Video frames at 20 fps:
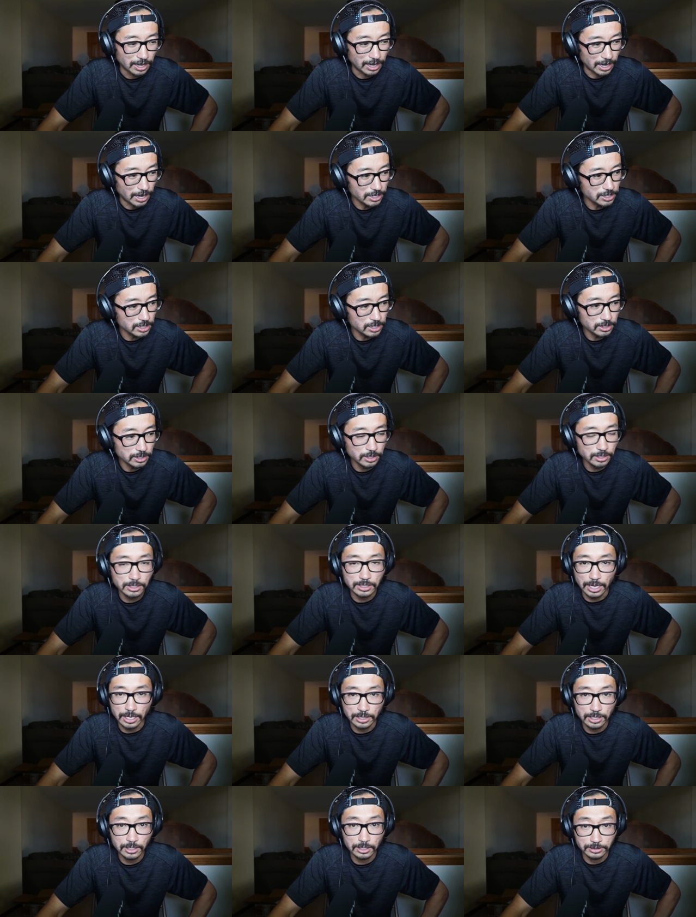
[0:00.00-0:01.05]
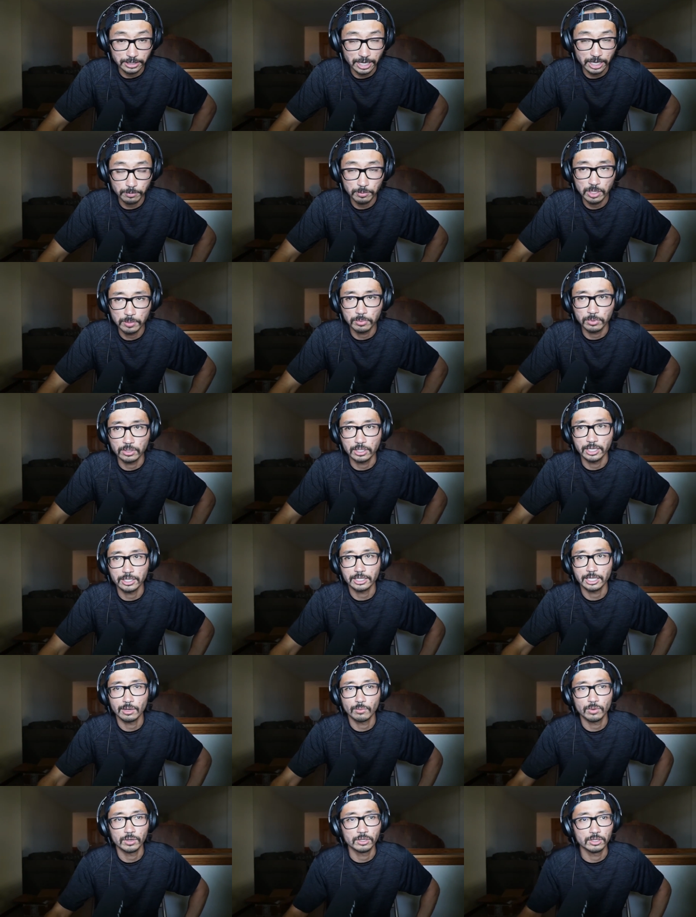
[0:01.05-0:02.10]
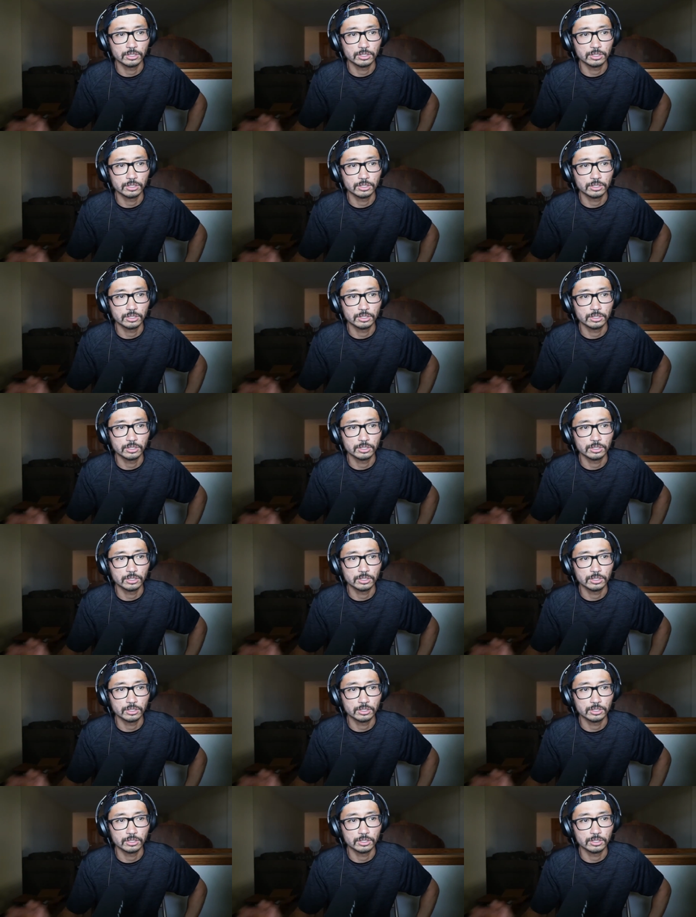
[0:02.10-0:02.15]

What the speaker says: I think it is. I think a lot of people like that one.